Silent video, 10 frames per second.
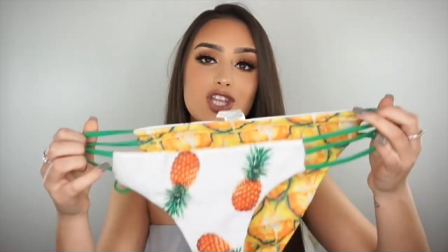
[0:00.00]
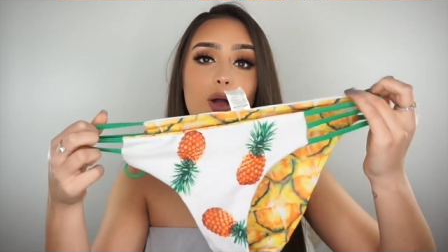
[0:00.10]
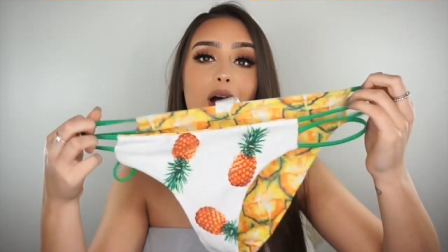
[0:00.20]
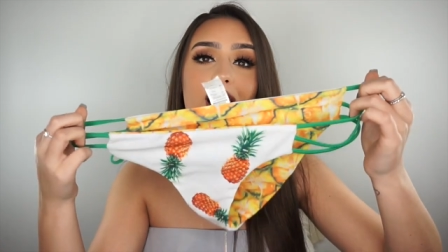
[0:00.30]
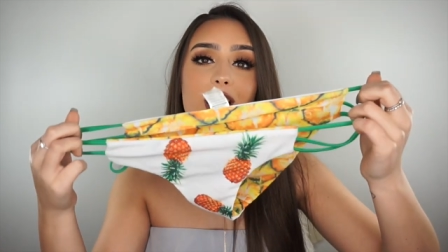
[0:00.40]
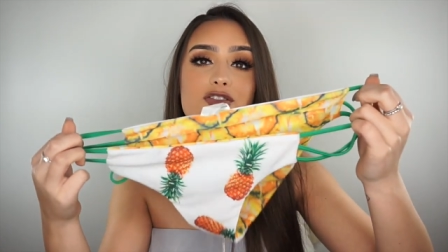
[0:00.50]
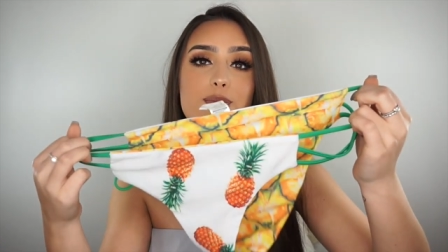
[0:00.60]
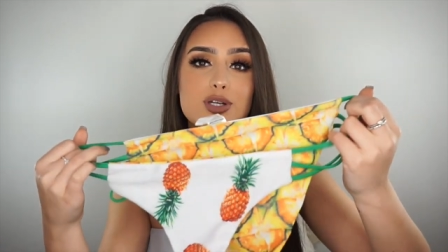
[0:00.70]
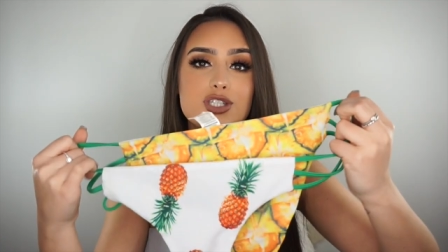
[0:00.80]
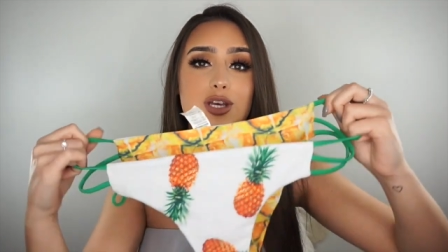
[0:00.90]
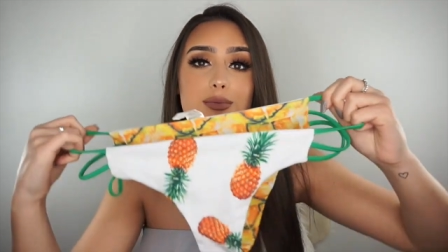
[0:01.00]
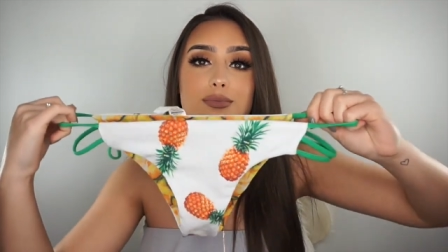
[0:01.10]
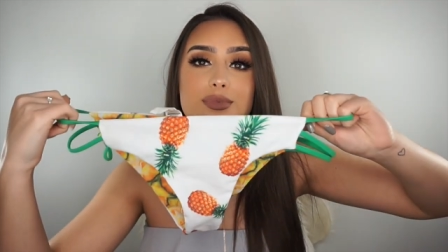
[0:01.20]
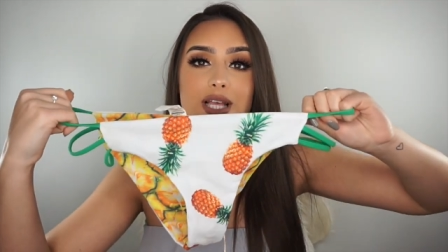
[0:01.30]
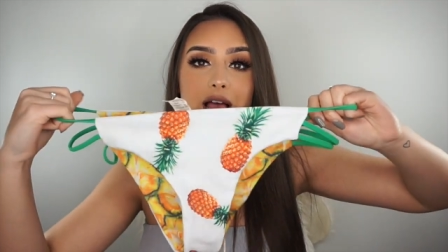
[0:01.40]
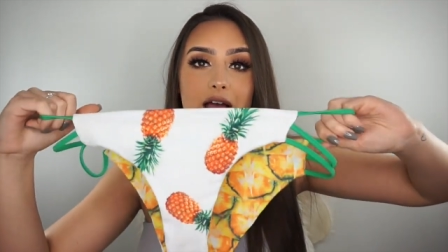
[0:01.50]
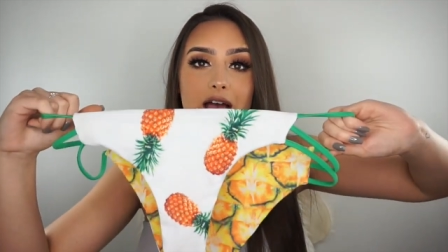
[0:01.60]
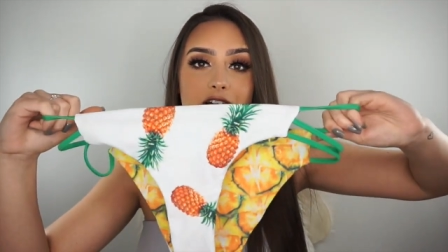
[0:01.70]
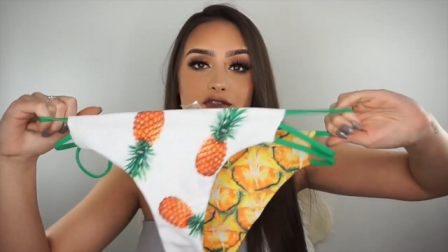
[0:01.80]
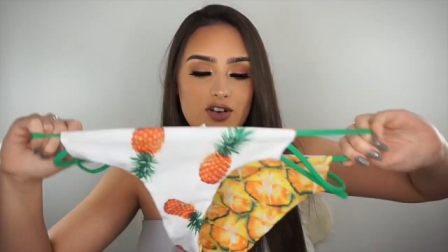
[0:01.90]
So I love the bottoms,
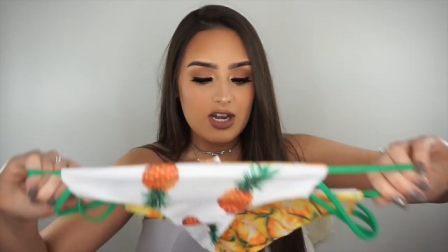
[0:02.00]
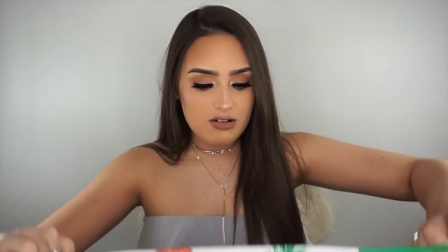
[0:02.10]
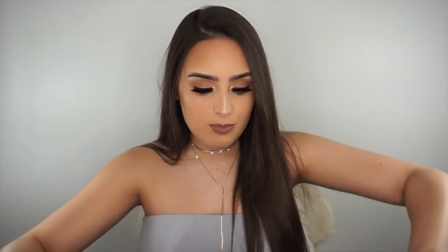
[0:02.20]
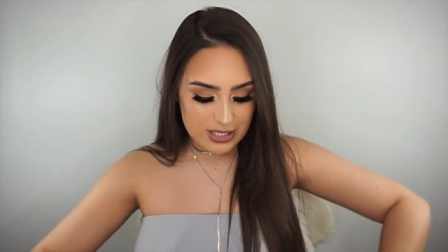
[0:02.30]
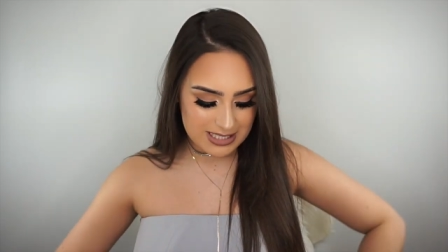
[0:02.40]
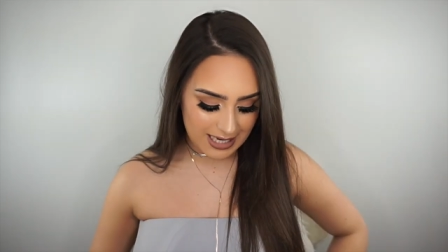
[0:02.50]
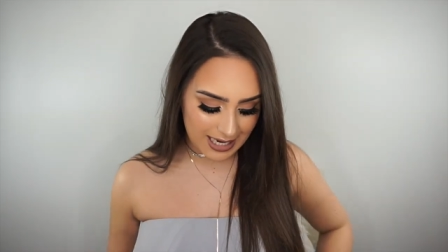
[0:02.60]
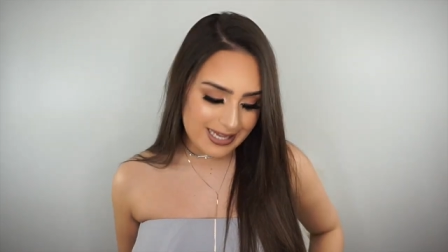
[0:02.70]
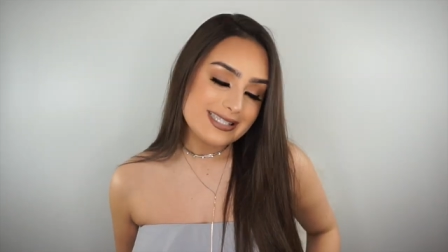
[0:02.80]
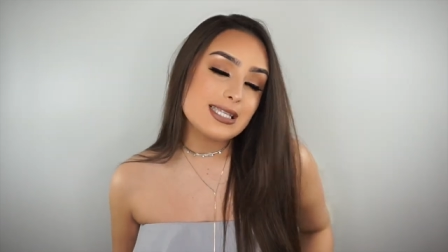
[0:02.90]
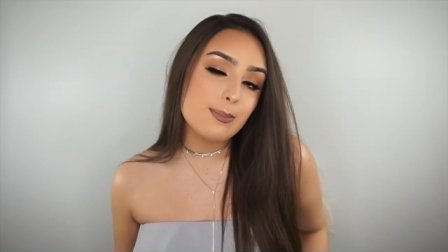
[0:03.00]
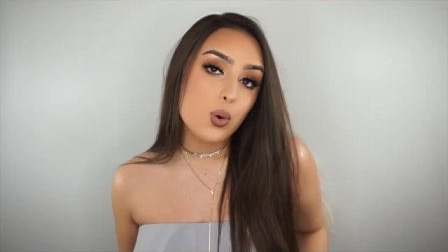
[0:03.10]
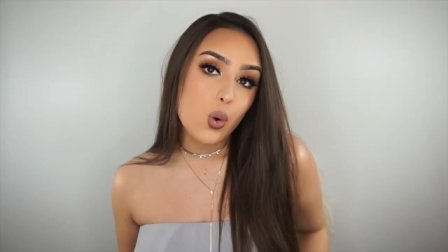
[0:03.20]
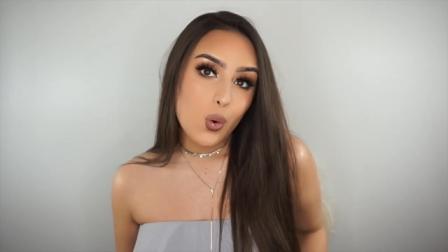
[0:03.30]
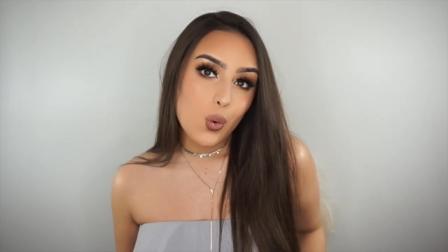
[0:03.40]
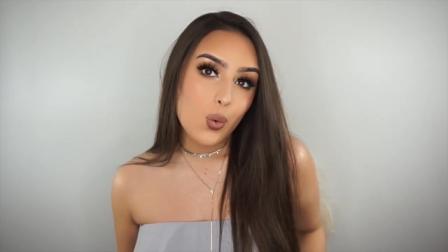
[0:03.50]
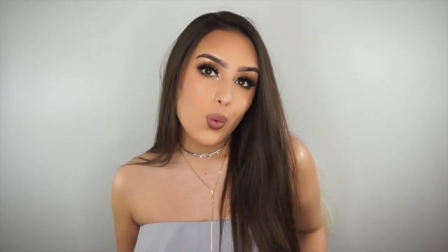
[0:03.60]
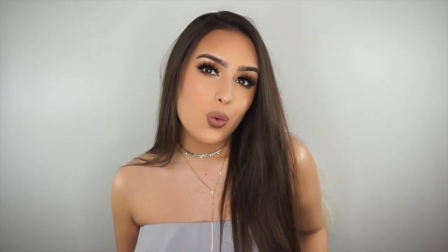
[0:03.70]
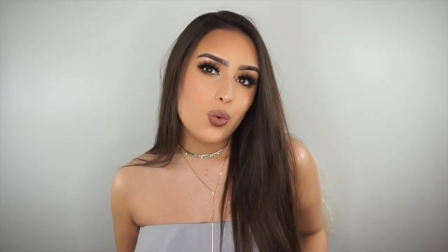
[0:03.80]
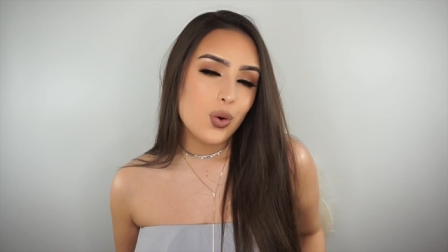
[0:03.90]
really really pretty,
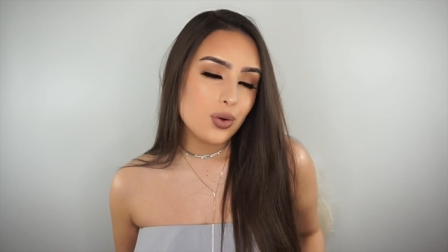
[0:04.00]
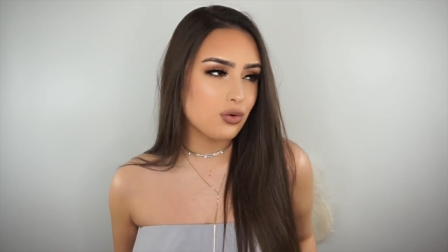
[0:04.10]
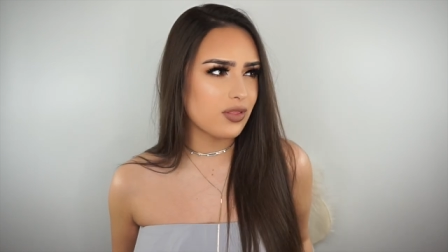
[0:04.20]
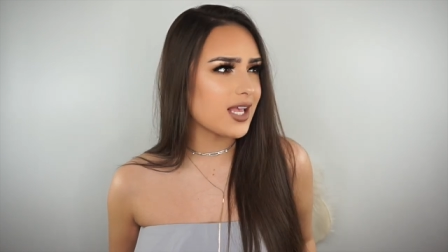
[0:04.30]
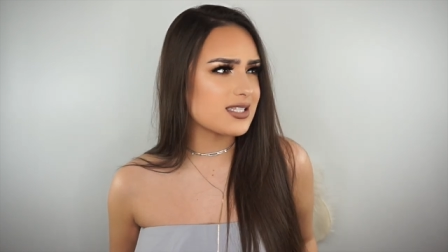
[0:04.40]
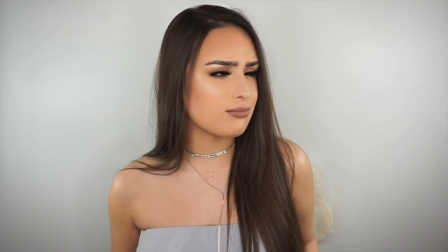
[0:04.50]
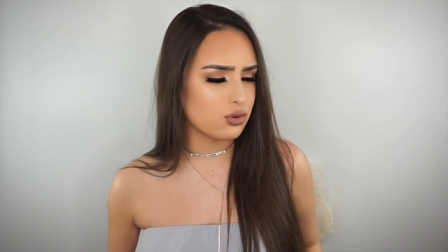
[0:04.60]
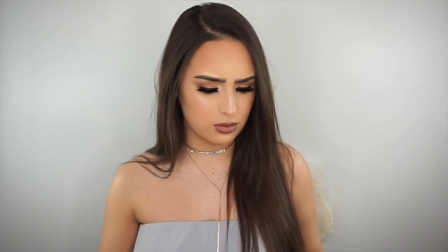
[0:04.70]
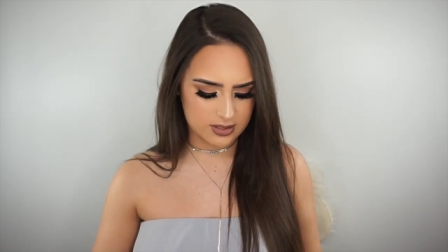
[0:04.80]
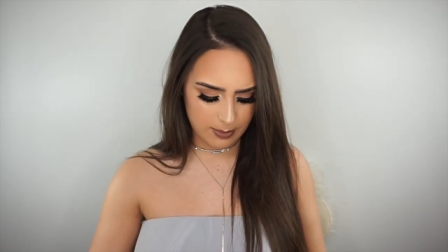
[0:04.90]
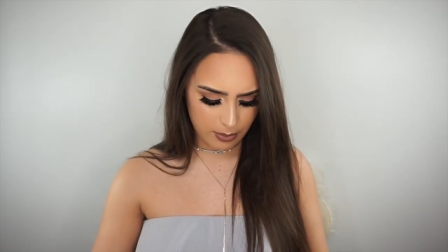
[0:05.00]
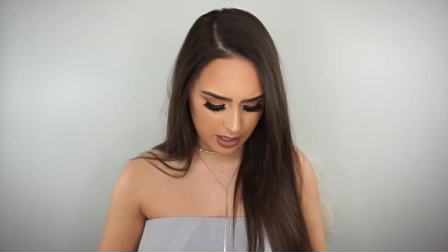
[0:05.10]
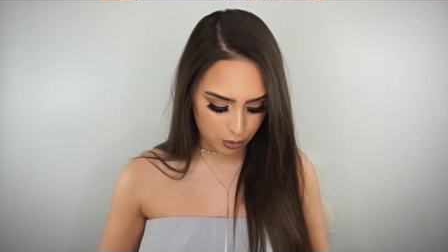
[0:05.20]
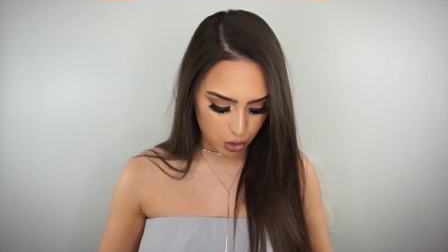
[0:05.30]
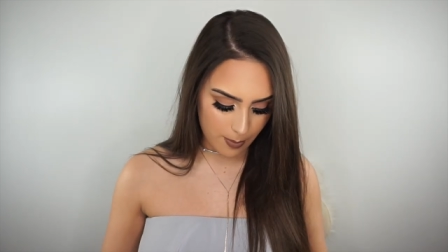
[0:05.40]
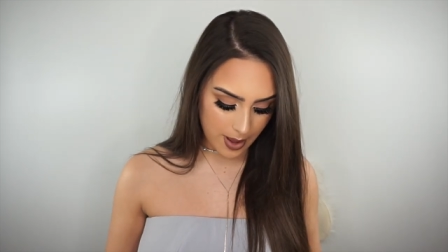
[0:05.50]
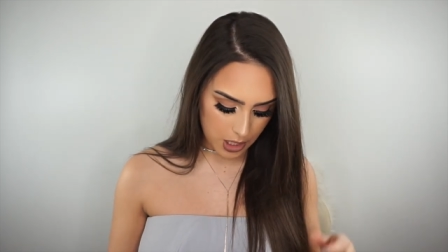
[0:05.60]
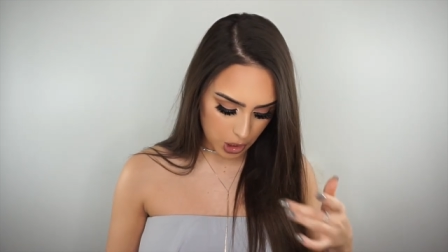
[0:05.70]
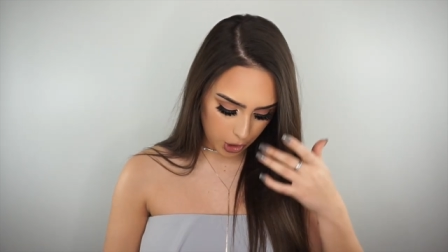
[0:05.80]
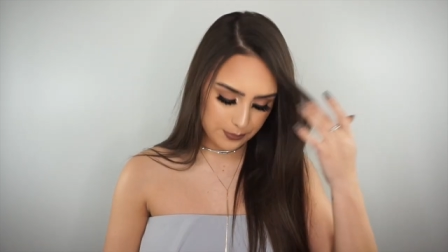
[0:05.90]
simple, not that simple because I'm pineapple,
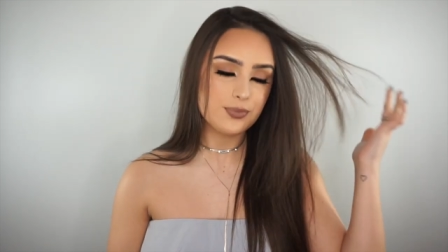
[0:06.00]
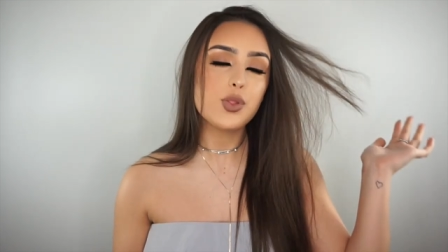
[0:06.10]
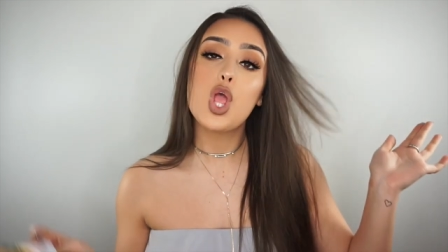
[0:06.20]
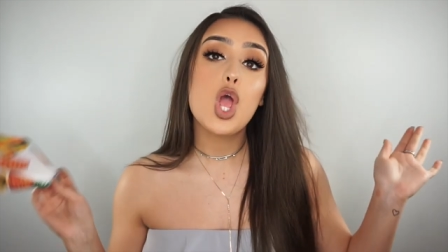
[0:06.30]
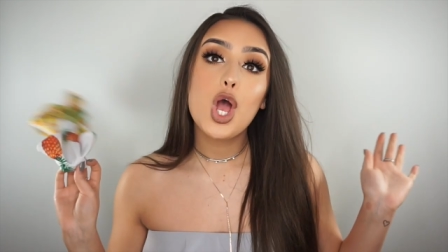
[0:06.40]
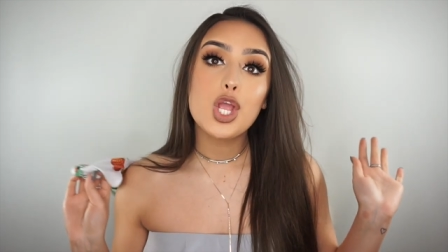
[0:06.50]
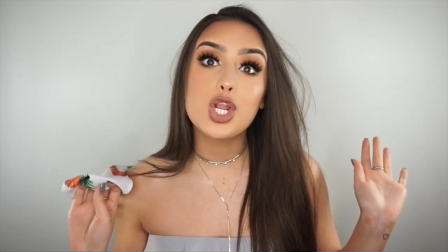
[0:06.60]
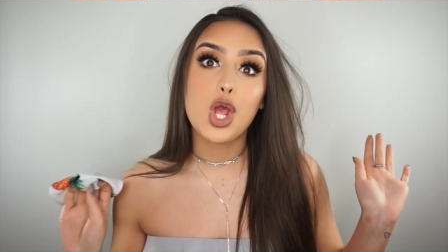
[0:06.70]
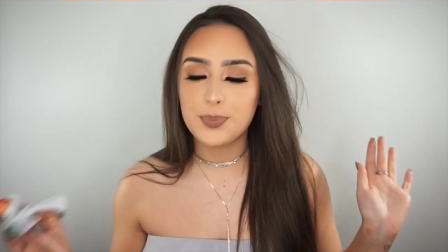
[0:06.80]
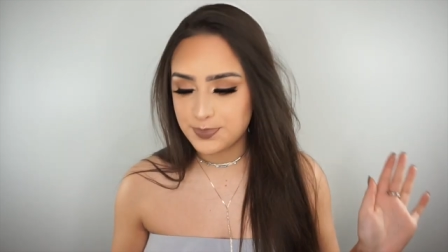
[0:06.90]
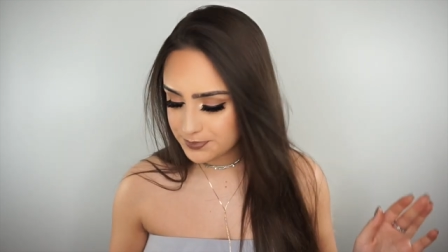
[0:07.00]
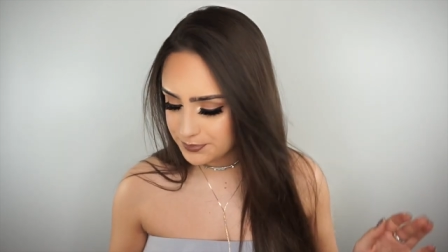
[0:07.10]
but you know, you know.